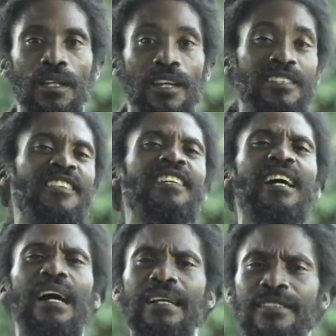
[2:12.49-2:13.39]
because I think
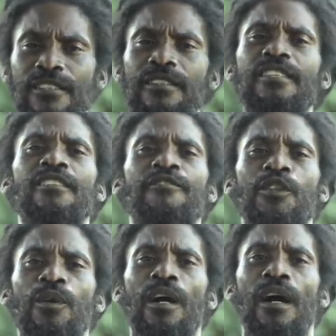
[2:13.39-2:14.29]
I answered this
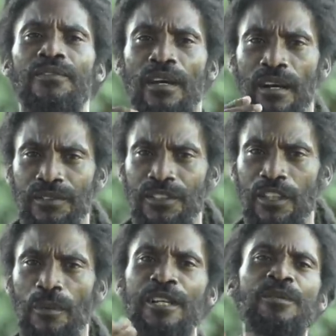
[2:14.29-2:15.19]
individual on the
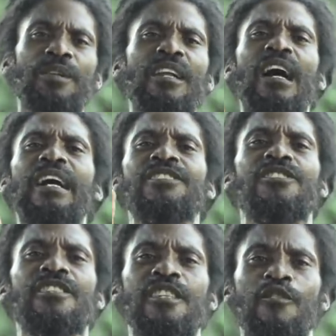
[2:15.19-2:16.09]
comments, but I'll
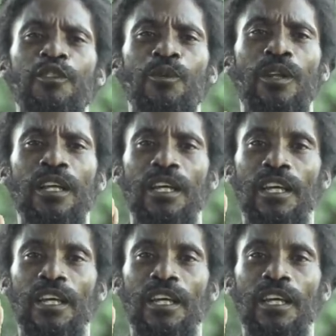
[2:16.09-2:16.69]
answer this individual